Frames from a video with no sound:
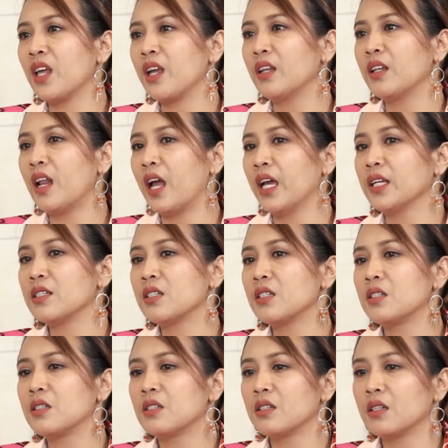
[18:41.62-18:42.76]
think na
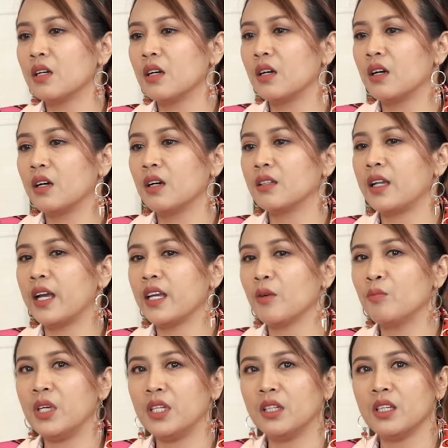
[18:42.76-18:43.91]
it's
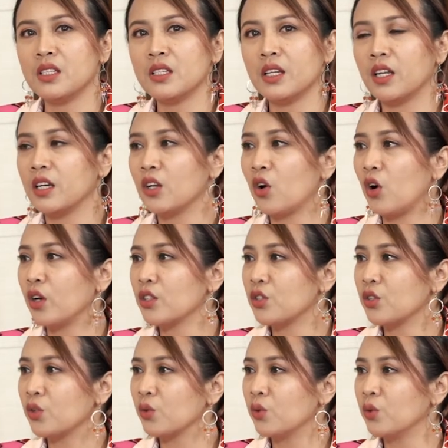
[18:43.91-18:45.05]
diabetes that can
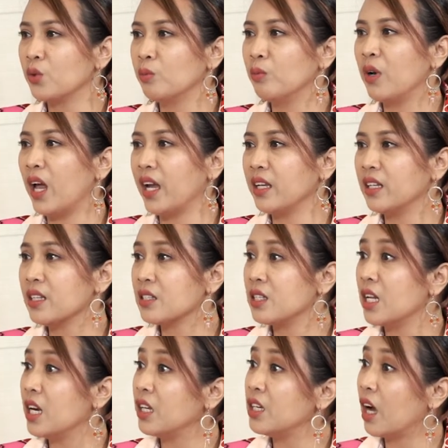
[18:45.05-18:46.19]
cause you blindness.
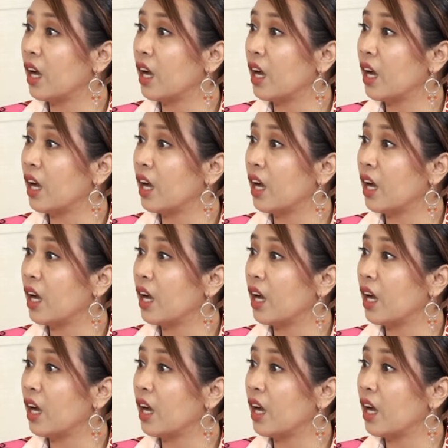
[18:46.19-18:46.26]
Dili di